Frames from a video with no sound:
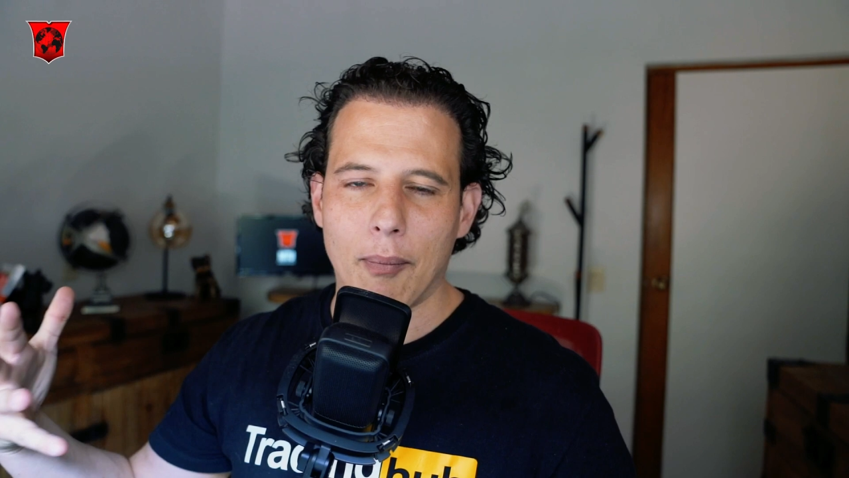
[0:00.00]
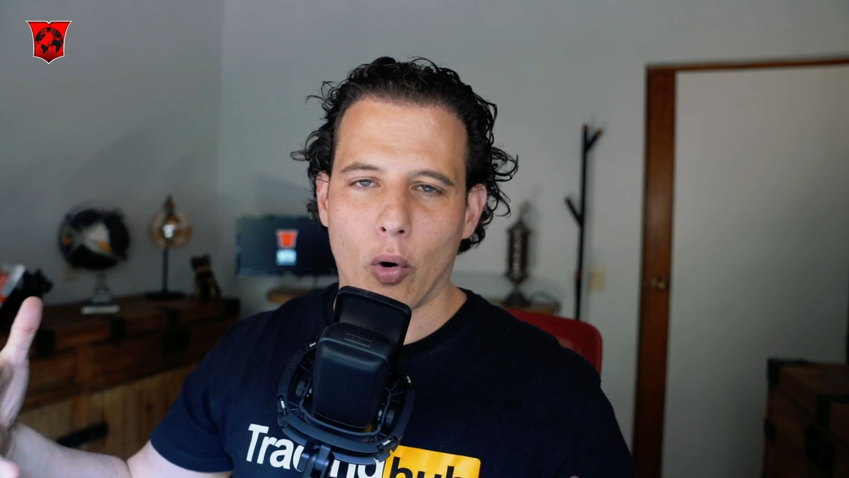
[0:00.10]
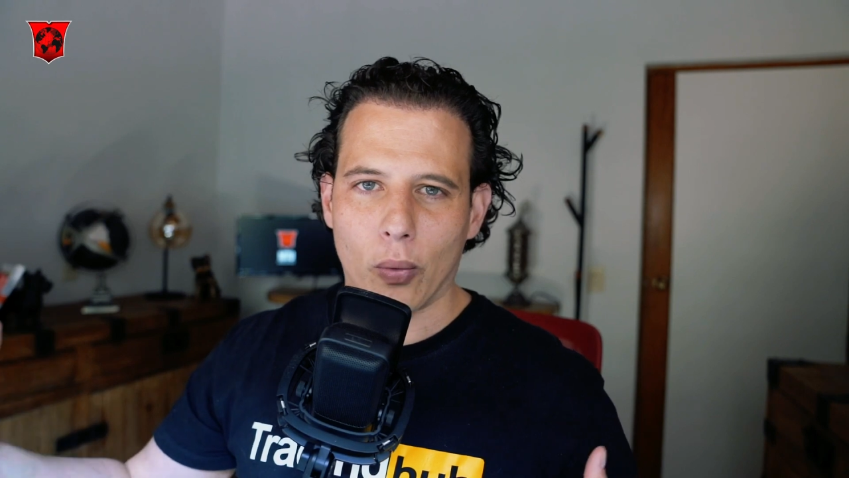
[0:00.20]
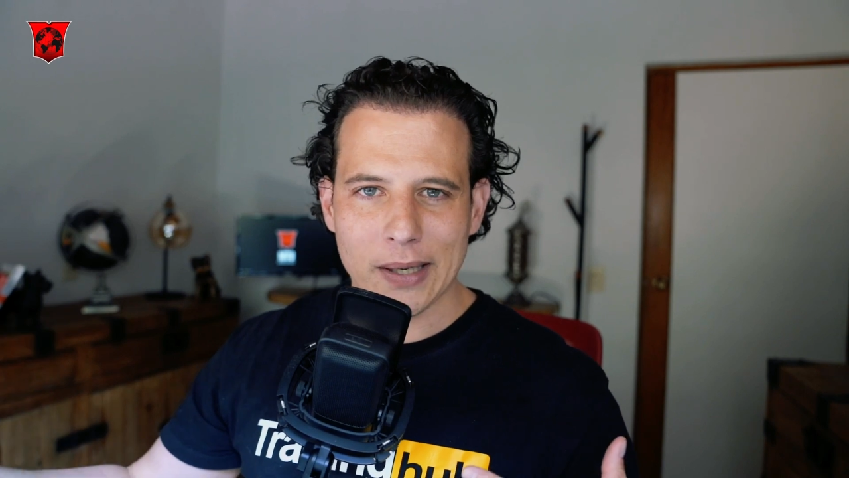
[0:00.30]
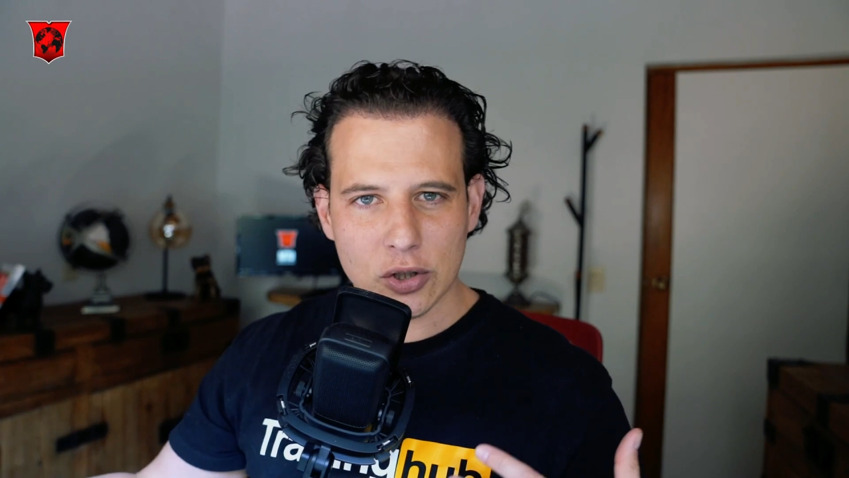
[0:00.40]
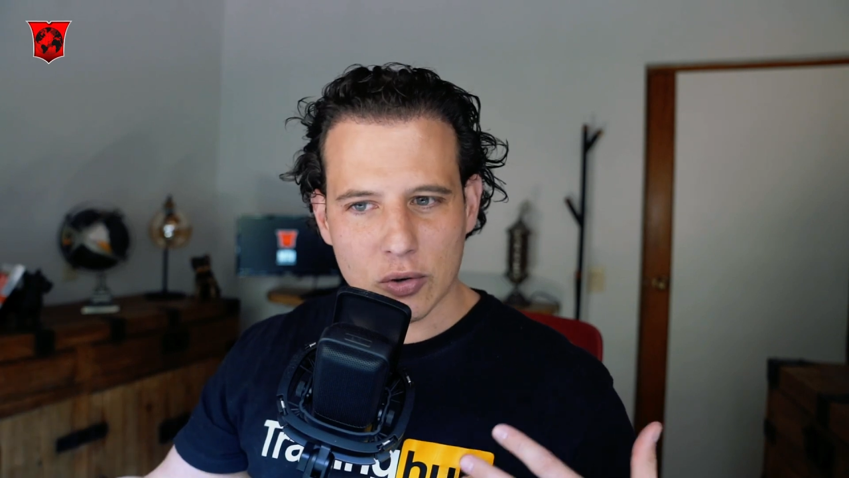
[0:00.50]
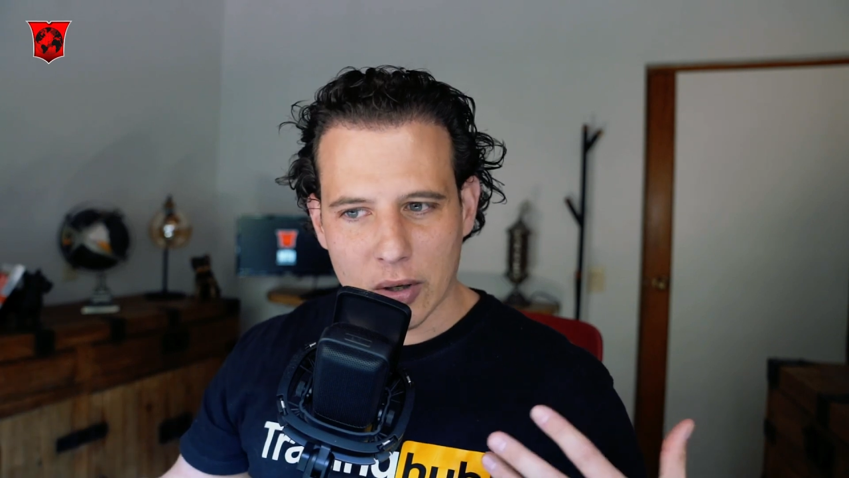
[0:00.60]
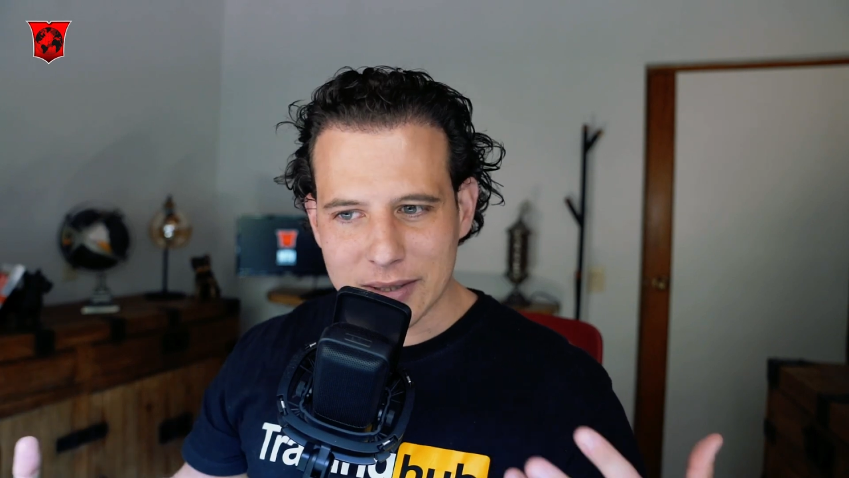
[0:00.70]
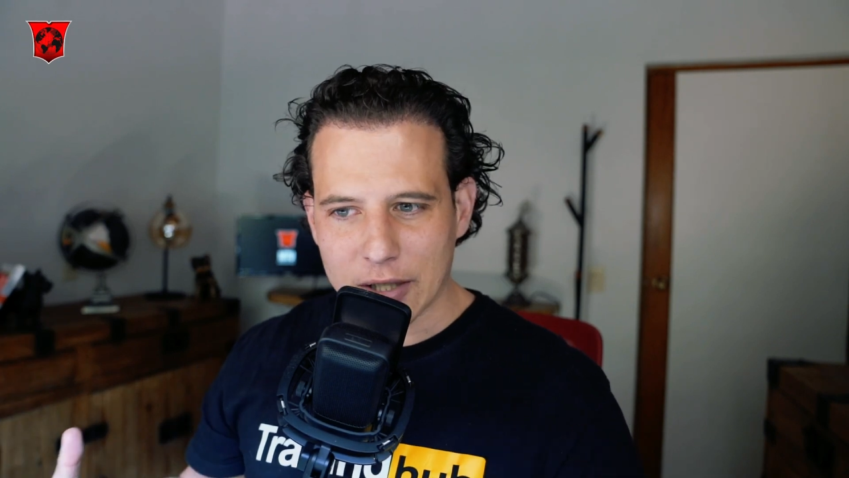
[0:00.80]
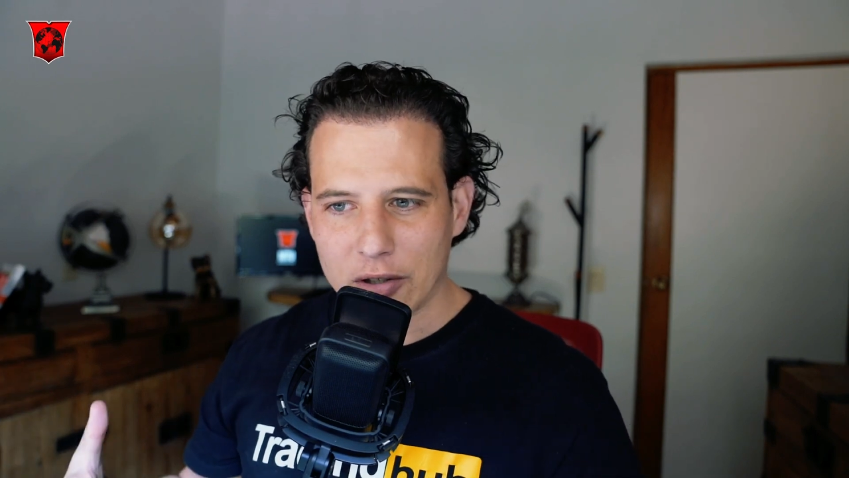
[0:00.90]
more
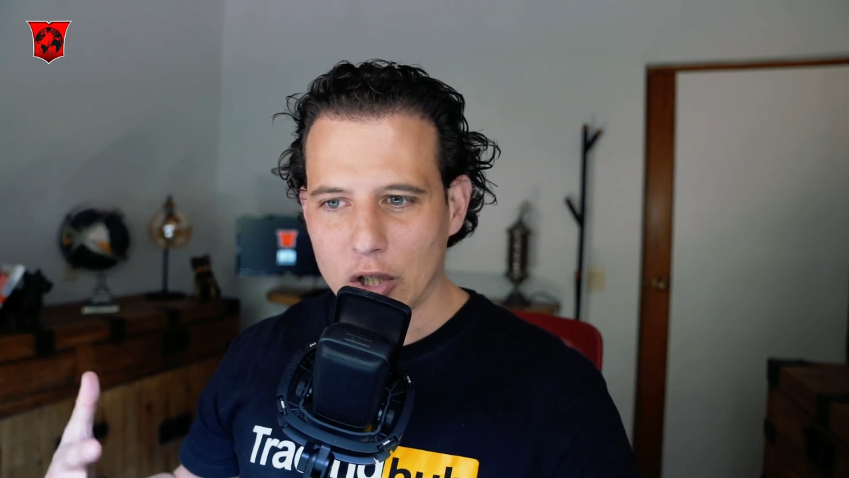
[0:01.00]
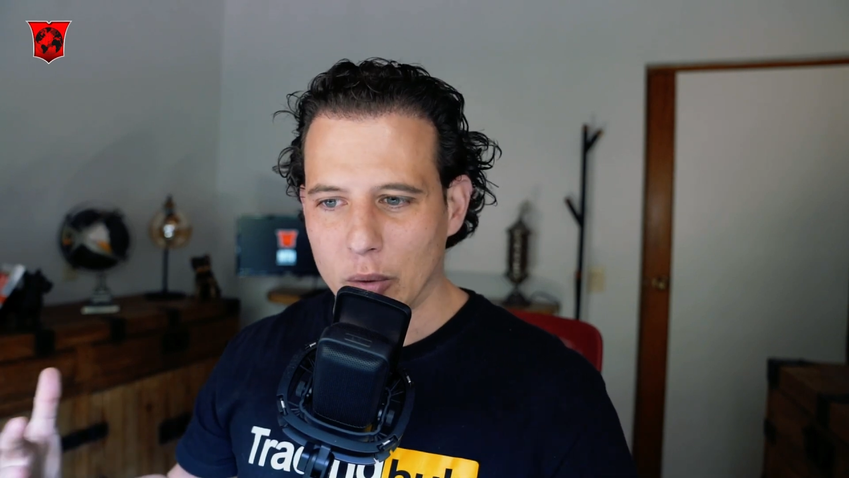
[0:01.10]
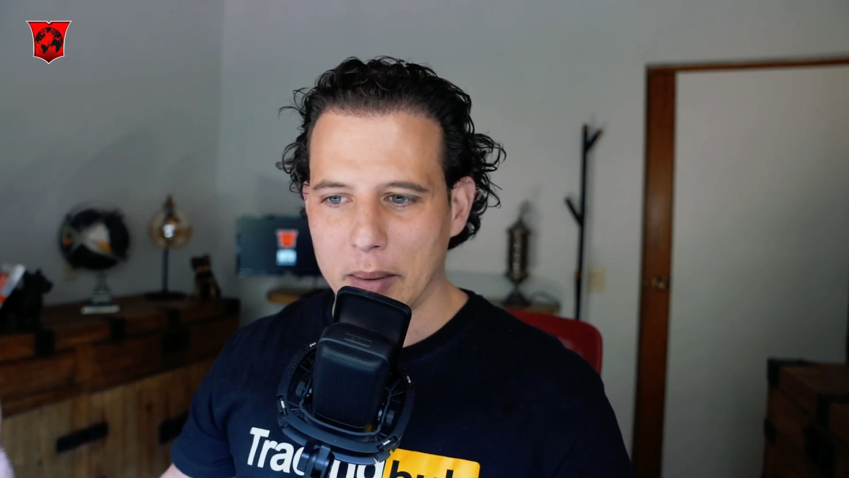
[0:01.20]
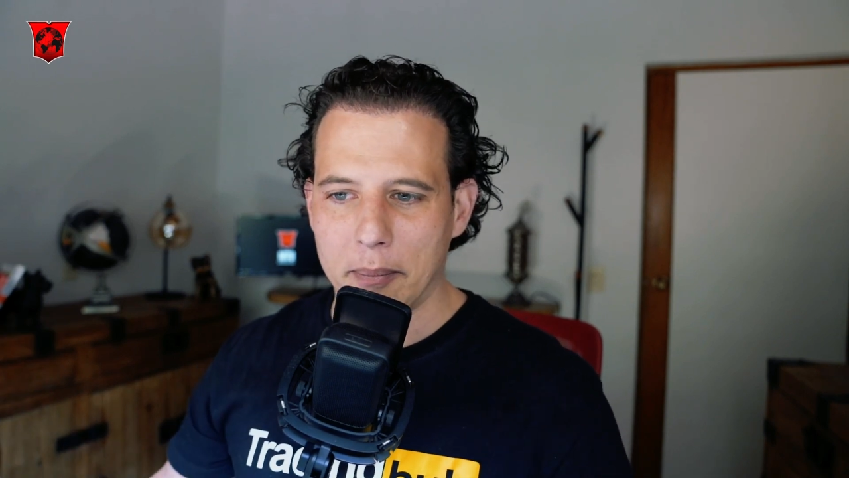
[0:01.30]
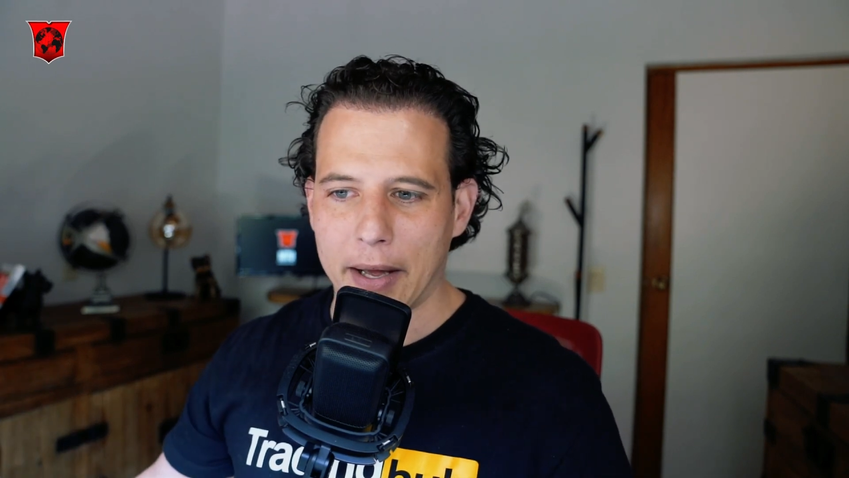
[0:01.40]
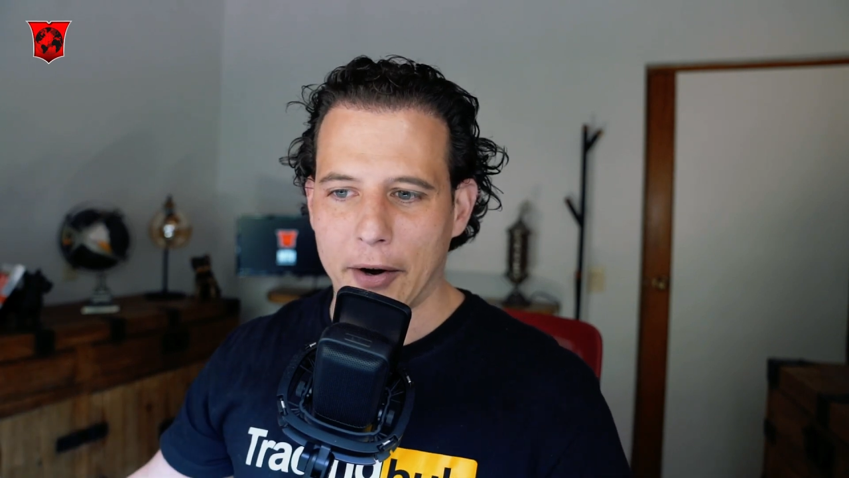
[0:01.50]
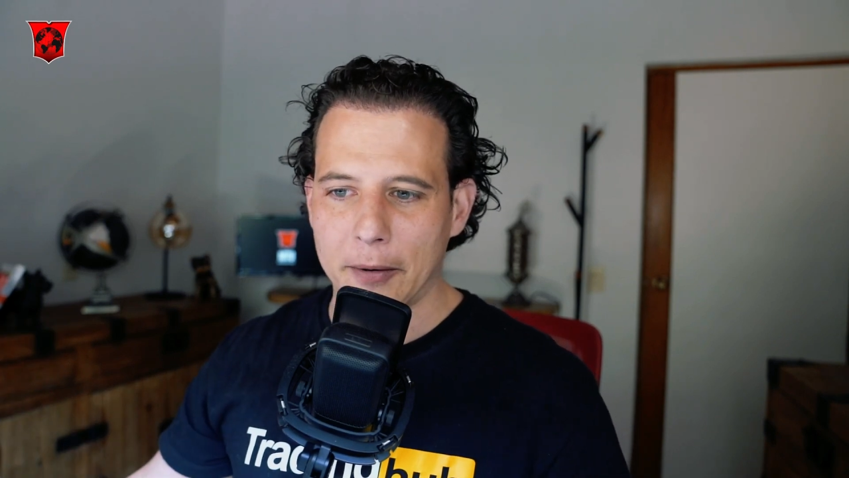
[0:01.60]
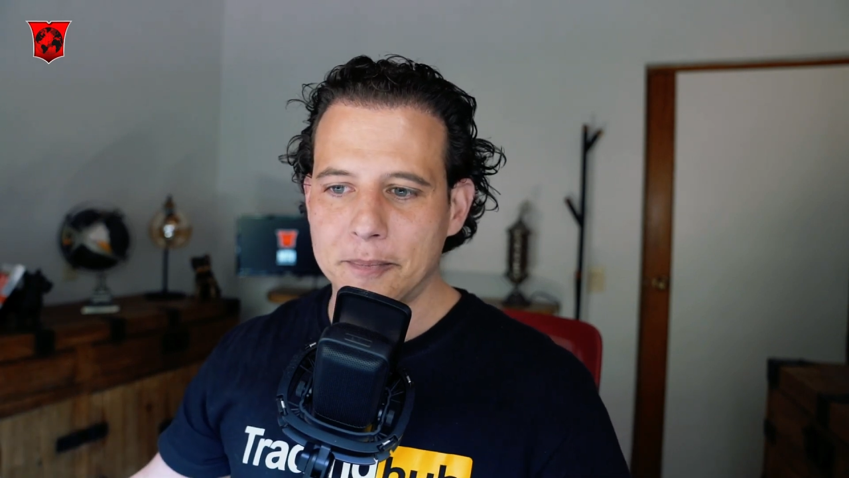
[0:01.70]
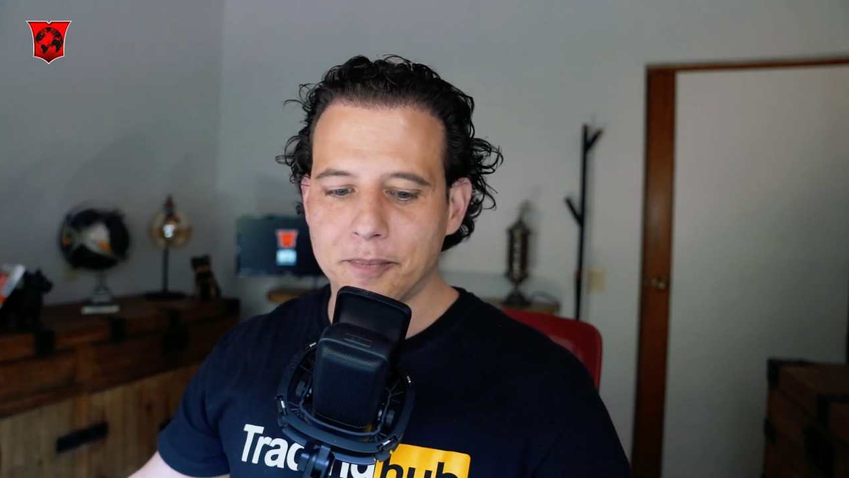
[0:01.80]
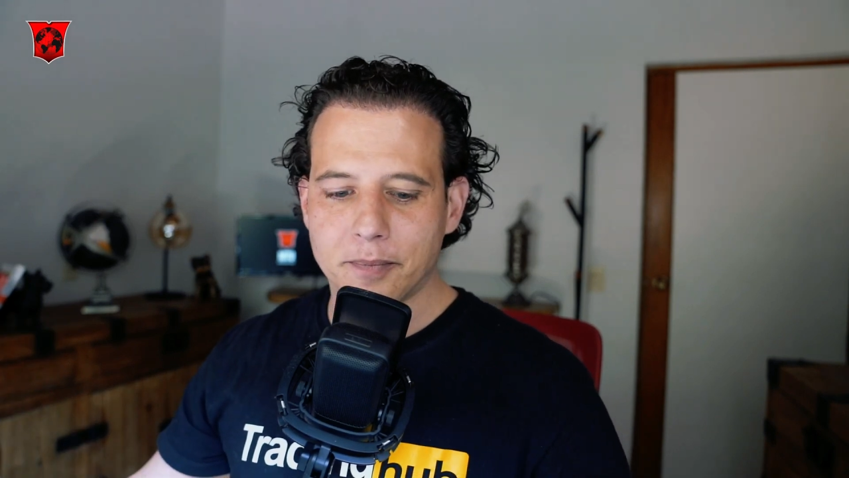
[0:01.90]
restaurants that are a little bit better.